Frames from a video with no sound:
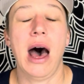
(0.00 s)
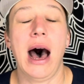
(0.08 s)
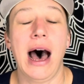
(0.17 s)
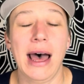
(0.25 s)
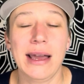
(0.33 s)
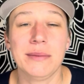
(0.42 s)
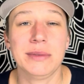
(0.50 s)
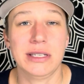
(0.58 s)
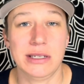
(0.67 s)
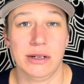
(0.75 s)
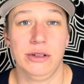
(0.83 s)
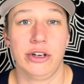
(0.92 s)
I am
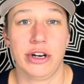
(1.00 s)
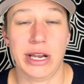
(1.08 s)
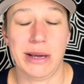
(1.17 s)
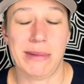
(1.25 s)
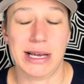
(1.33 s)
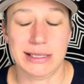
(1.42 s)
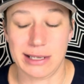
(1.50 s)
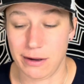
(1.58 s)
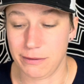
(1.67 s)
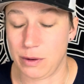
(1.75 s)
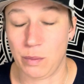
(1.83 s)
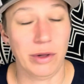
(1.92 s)
still learning
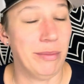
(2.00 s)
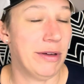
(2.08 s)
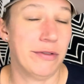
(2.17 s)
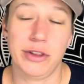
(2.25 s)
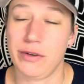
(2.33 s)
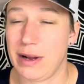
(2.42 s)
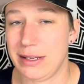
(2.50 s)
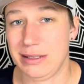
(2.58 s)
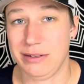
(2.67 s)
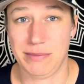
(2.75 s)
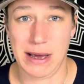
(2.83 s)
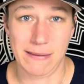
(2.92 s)
myself, and will be for the rest
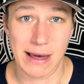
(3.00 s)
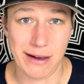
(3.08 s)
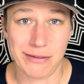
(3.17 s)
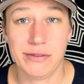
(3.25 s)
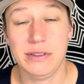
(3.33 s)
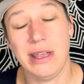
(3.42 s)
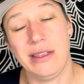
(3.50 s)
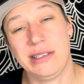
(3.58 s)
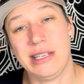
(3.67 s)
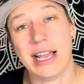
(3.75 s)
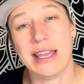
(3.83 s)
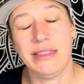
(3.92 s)
of my life. And the
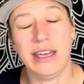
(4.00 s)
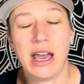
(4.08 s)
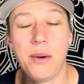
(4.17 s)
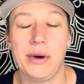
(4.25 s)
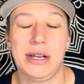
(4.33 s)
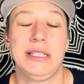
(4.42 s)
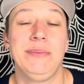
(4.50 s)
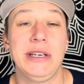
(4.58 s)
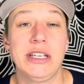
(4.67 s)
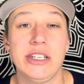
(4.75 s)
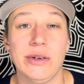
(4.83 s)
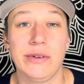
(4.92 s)
second thing I want to
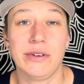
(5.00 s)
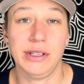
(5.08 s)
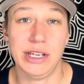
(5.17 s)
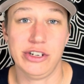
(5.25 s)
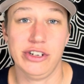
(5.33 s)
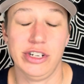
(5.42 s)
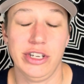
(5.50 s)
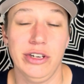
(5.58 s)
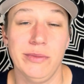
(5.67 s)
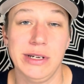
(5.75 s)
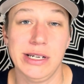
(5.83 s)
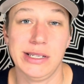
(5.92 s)
speak to in relation to
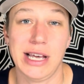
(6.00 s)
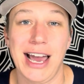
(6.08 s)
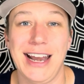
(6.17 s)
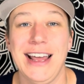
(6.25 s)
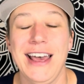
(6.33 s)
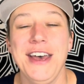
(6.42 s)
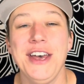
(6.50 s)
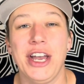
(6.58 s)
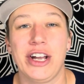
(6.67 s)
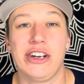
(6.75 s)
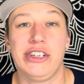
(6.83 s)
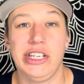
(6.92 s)
human design and
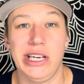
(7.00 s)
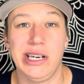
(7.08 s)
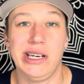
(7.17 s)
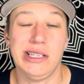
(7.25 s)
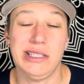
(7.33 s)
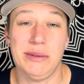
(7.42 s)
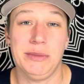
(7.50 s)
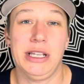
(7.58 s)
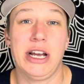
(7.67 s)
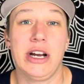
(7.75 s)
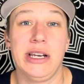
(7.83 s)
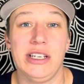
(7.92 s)
Christianity
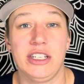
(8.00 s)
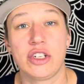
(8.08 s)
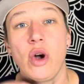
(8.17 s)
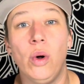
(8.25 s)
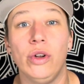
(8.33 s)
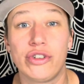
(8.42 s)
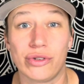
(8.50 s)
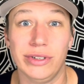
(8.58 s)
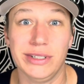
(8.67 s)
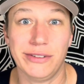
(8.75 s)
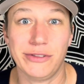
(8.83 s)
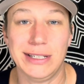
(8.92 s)
similarity is cultural
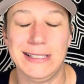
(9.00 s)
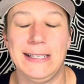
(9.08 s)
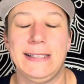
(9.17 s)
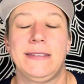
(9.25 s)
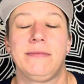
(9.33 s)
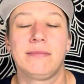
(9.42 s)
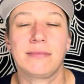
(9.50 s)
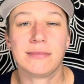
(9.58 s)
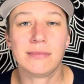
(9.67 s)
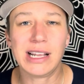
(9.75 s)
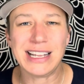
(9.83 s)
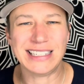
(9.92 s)
differences,
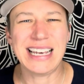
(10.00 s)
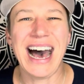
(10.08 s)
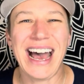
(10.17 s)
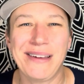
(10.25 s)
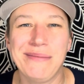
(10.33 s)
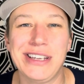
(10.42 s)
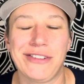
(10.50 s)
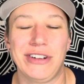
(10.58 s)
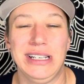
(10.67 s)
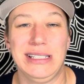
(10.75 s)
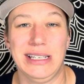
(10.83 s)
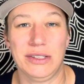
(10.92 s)
time
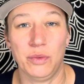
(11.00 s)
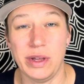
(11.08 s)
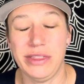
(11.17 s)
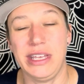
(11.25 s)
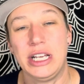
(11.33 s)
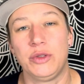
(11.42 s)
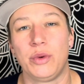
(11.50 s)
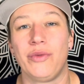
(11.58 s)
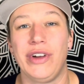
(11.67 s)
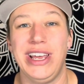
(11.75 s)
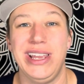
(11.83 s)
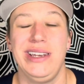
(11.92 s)
differences, when things were
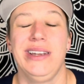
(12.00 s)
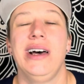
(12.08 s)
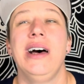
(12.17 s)
written.